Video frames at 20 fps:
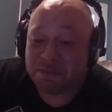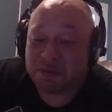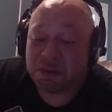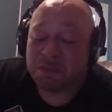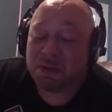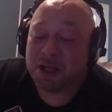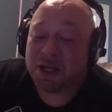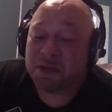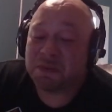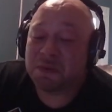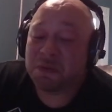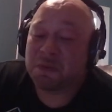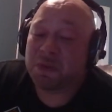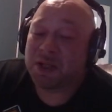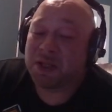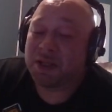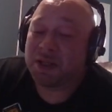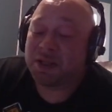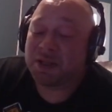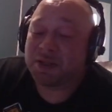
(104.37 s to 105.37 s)
be bad when
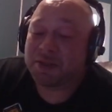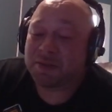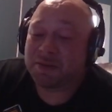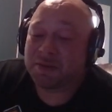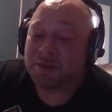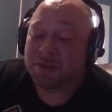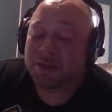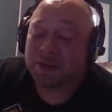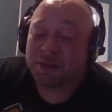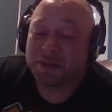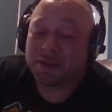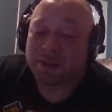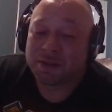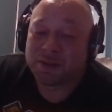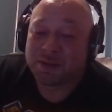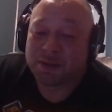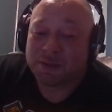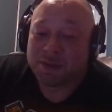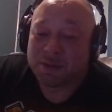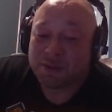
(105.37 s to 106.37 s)
Wayne gets on there.
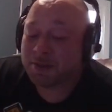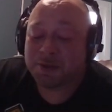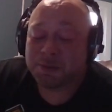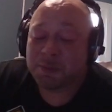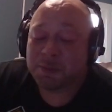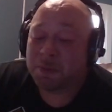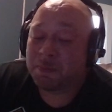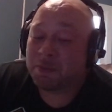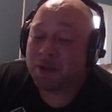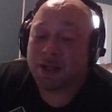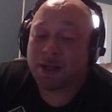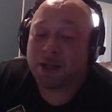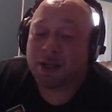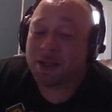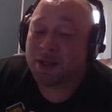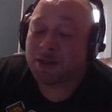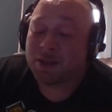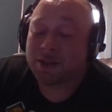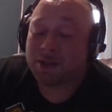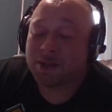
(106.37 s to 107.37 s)
It's gonna be bad, I
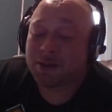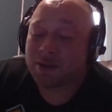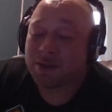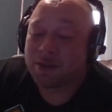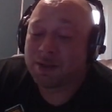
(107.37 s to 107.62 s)
think.